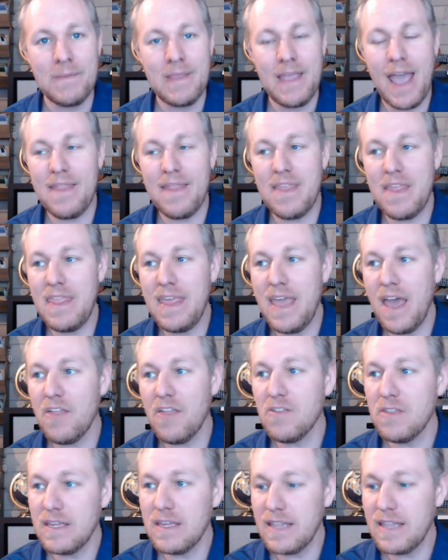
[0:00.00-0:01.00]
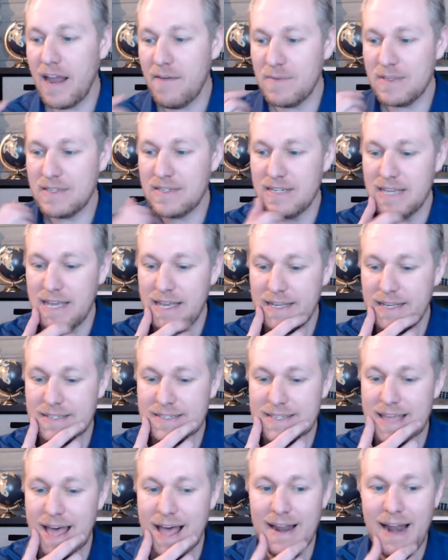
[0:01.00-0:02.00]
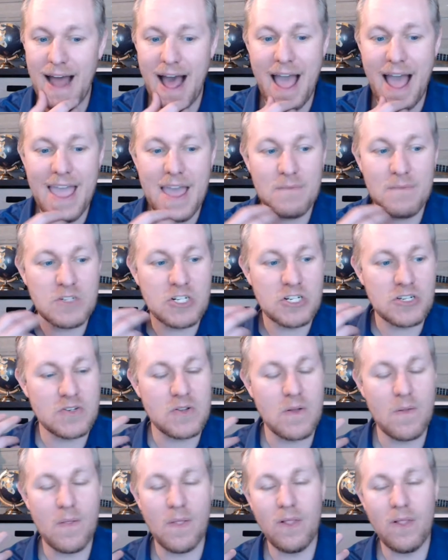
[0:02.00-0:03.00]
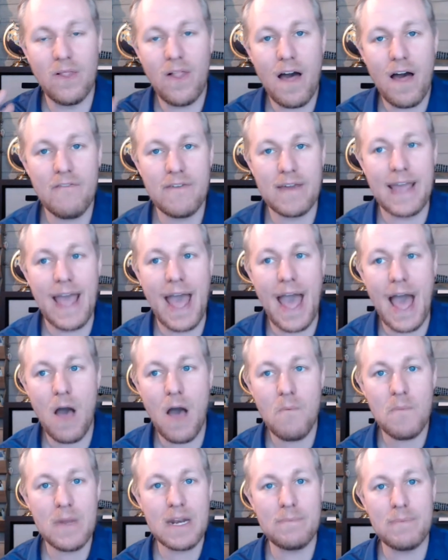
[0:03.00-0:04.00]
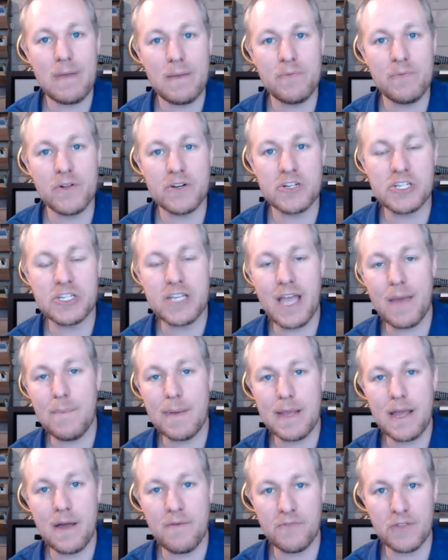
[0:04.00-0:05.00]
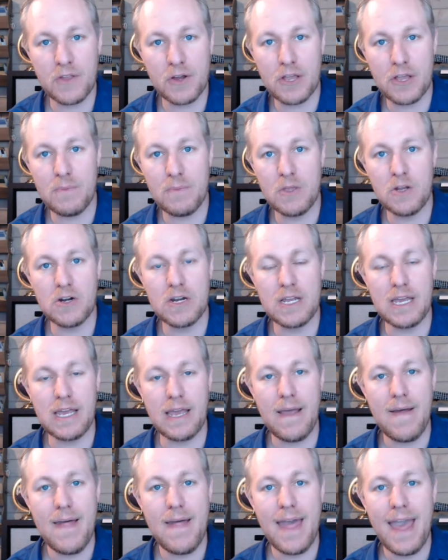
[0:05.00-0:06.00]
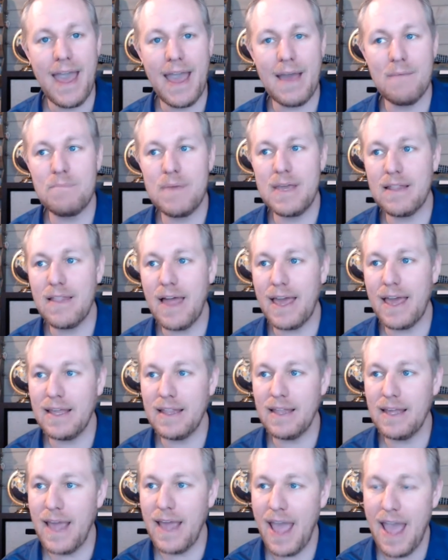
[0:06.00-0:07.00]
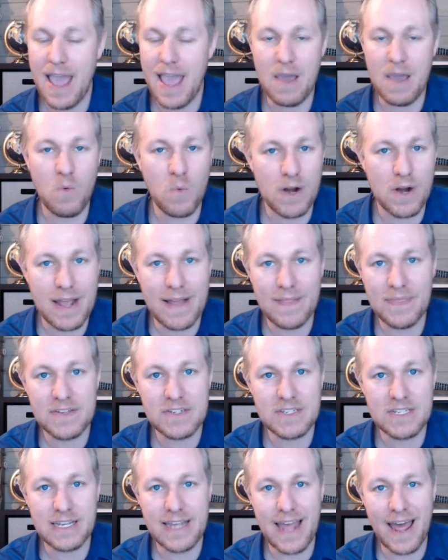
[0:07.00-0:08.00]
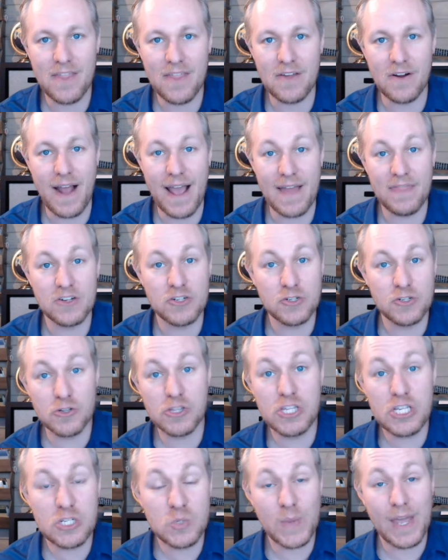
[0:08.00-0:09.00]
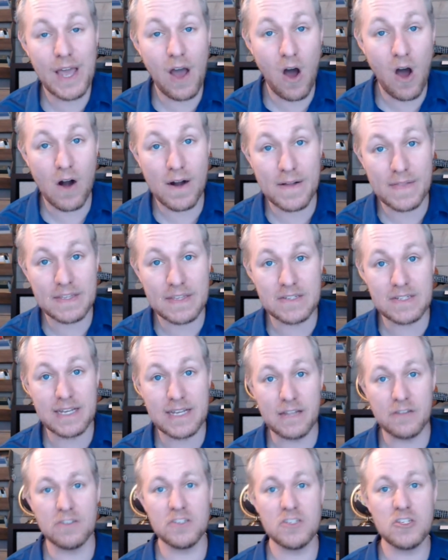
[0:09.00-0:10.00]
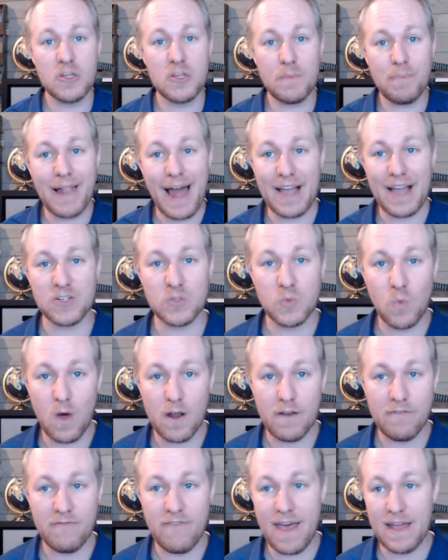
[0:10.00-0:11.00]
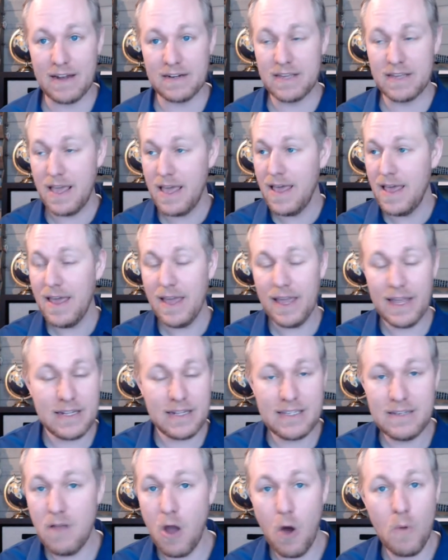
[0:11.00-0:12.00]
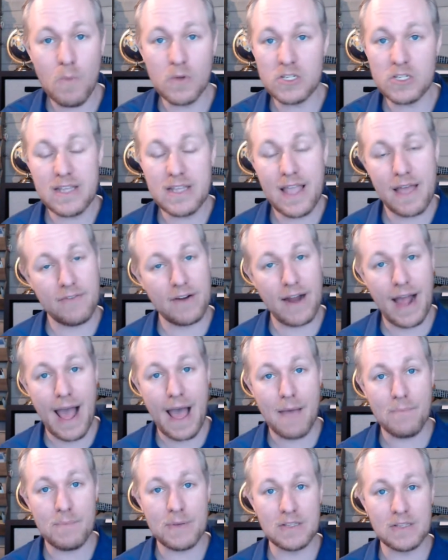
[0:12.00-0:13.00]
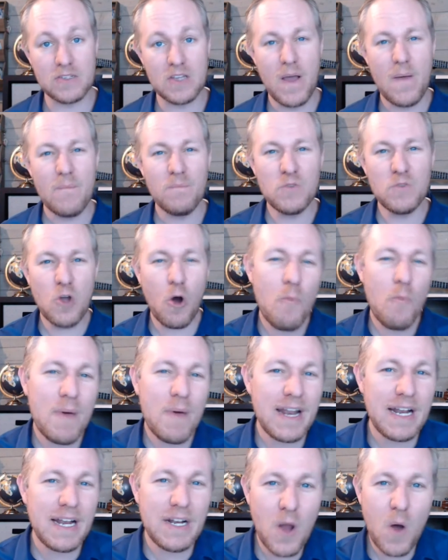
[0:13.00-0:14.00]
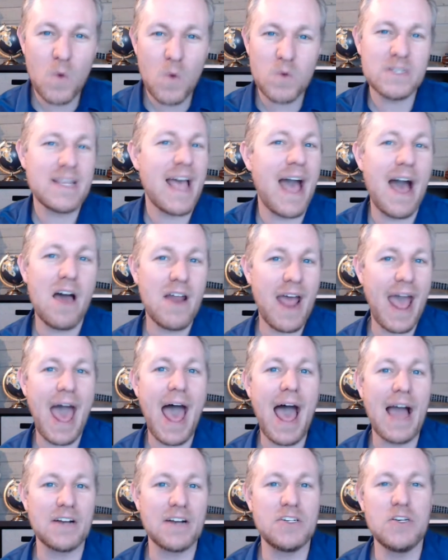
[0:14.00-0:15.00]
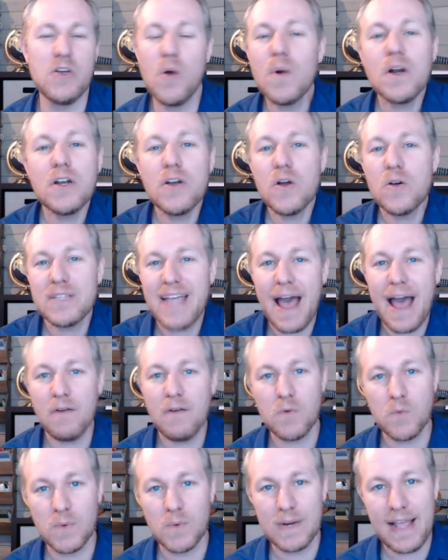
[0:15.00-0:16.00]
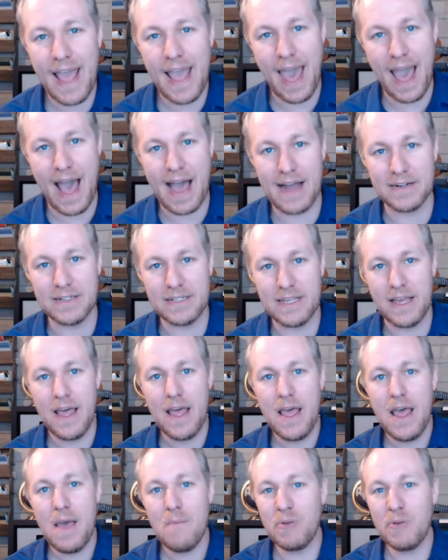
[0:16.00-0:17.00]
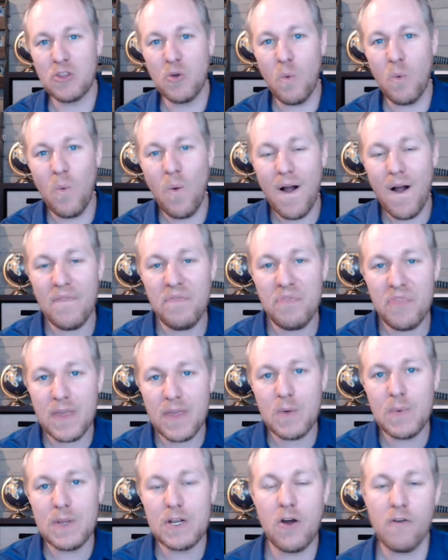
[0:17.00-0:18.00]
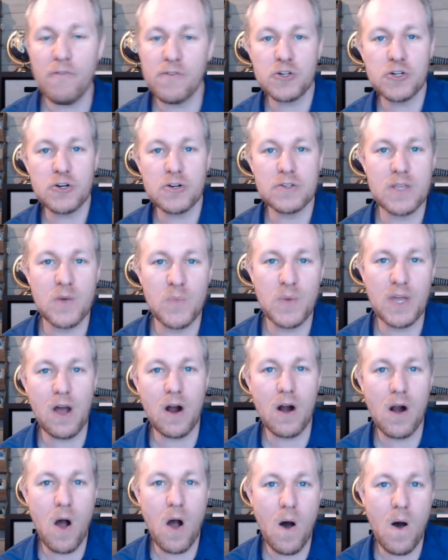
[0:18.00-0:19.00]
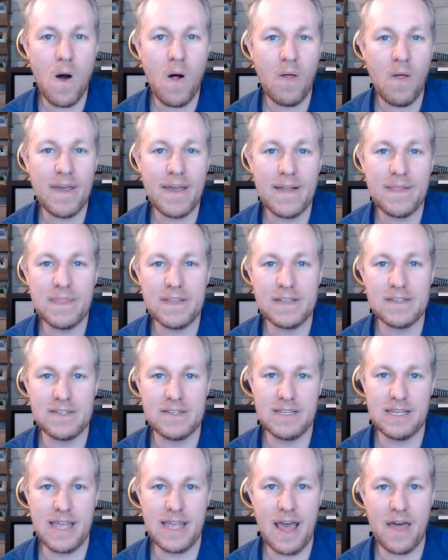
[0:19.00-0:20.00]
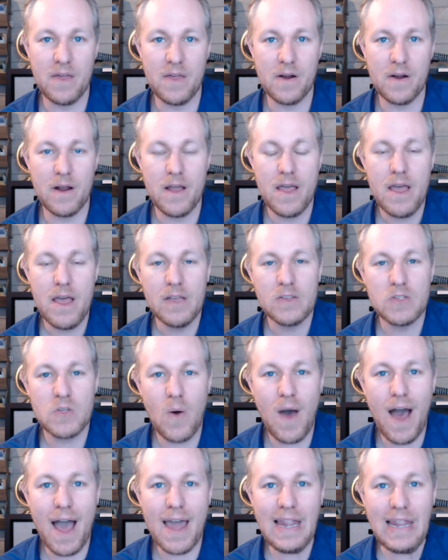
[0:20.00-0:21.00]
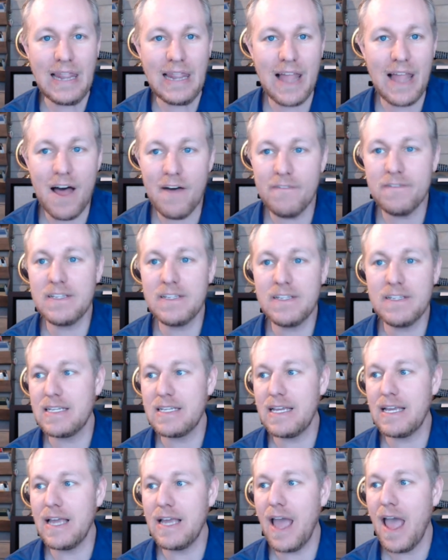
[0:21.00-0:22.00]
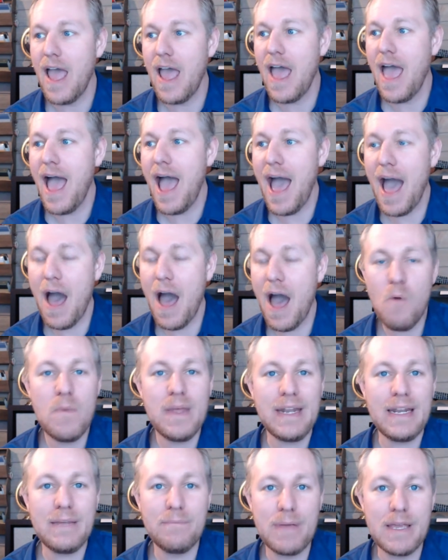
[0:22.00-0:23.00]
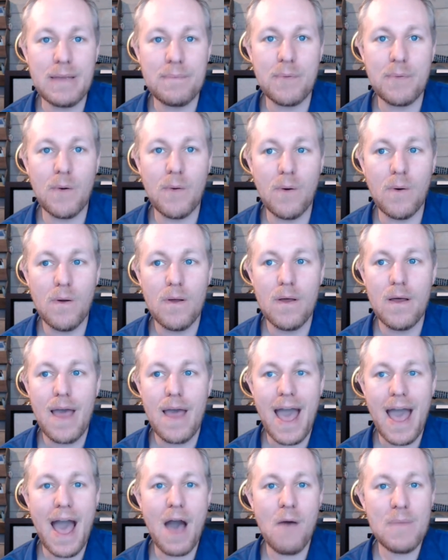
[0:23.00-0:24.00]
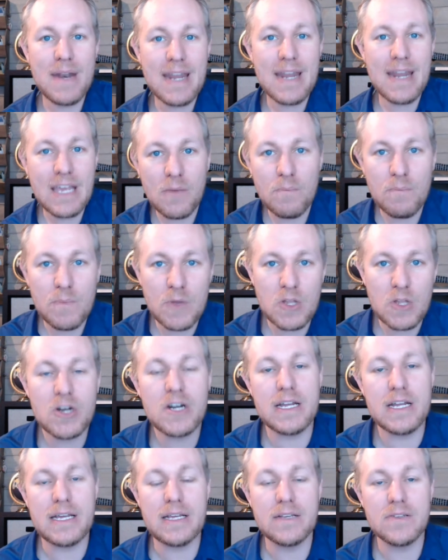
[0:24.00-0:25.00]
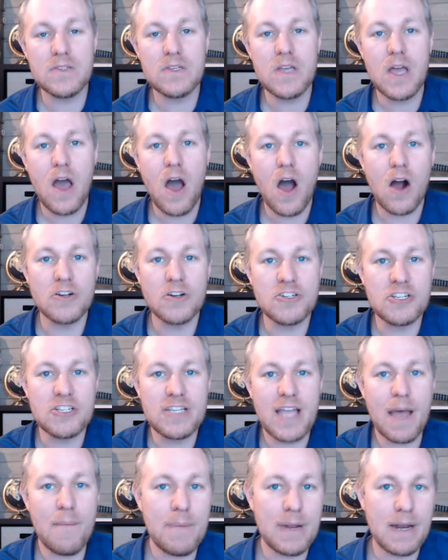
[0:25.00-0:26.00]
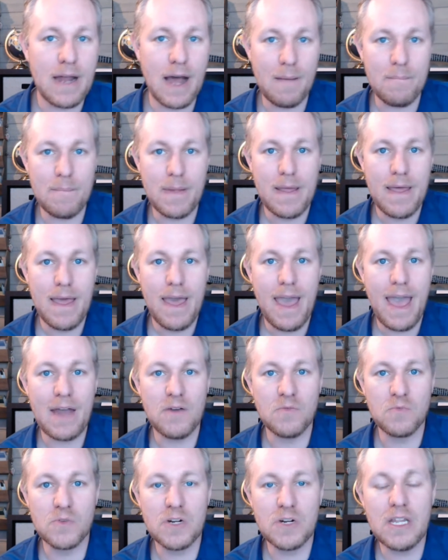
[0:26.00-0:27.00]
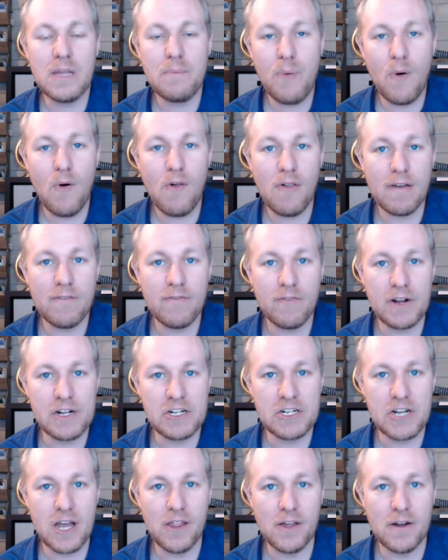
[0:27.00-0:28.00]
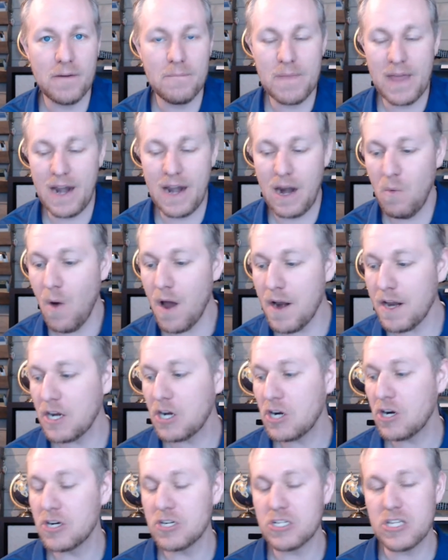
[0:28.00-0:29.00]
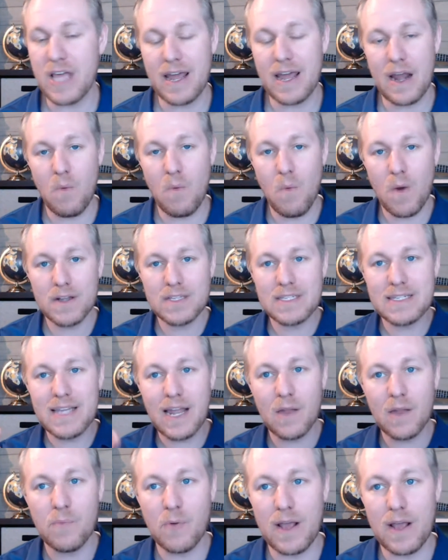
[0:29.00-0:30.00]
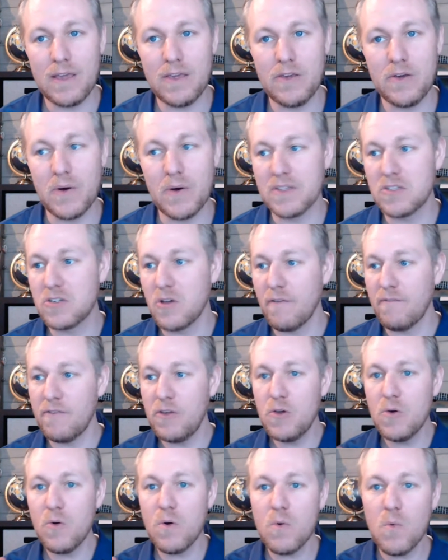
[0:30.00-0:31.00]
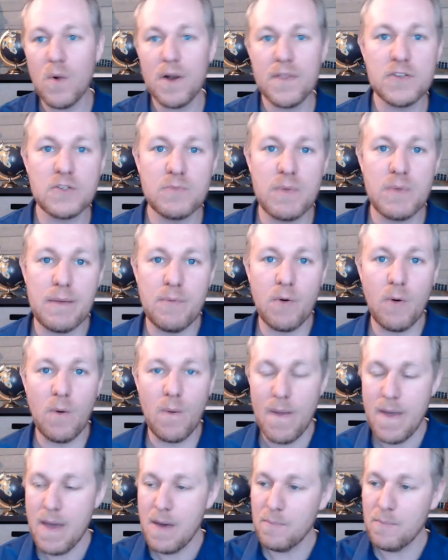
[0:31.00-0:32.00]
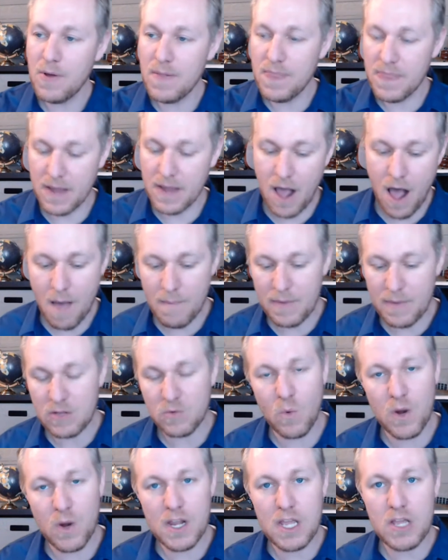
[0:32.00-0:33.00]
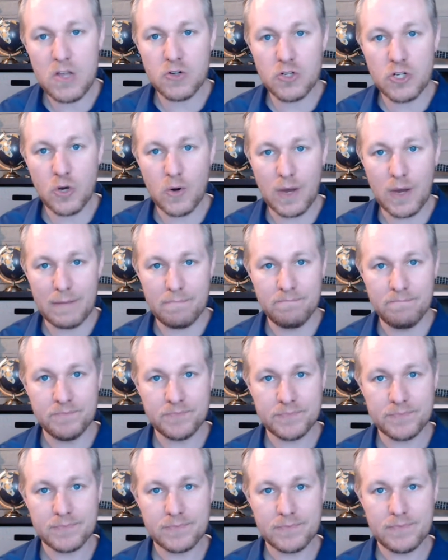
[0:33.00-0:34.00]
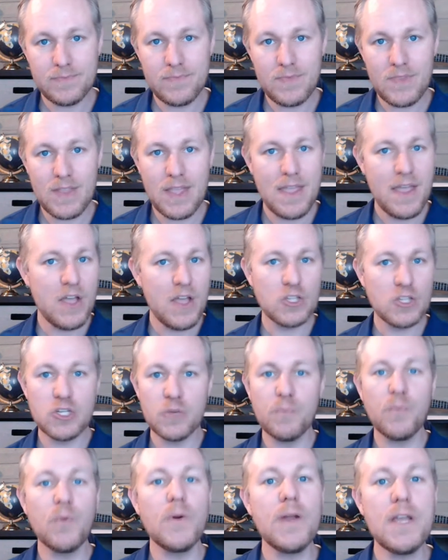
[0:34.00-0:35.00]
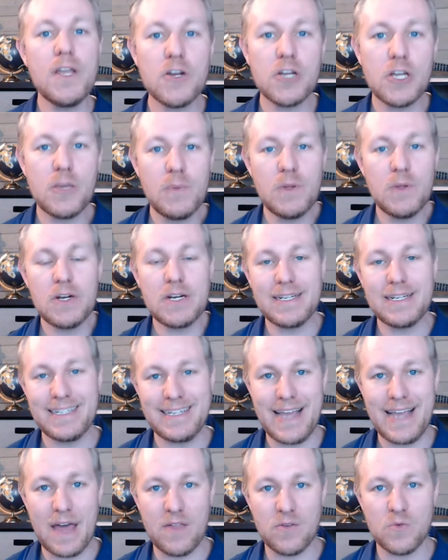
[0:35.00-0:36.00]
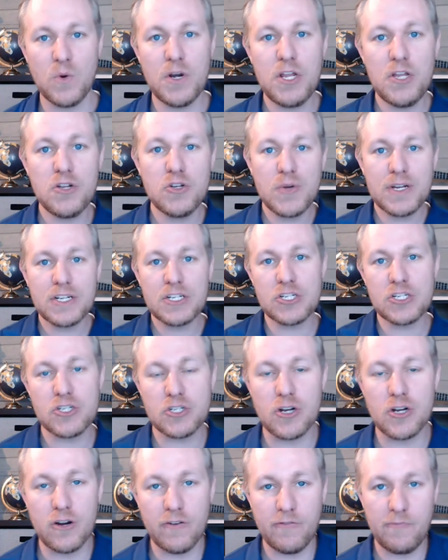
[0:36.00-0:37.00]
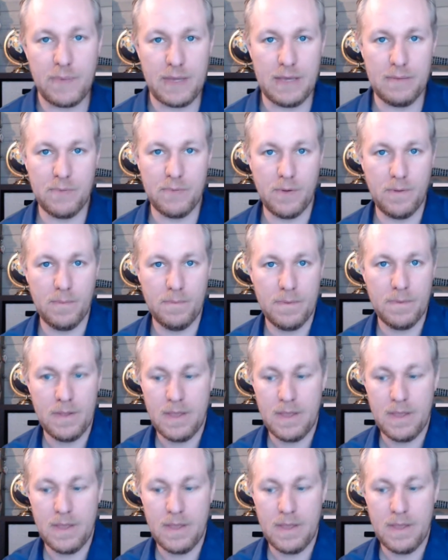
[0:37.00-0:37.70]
And then the other thing that I've been seeing is that I am just loving how many people are stepping up for their community and being like, hey, we're in this together. And the truth is, we are in this together. This is a black swan event. It almost never happens. Nobody knows how to act. No one knows how to react. But the one thing we know for sure is that we are all in this together. So I love to see how many people, how many communities are stepping up and really pulling for each other. And I want to encourage that, and I want to celebrate you. And so if you are one of those people, put in the comment, what are you doing to bring your community together? What are you doing to serve people?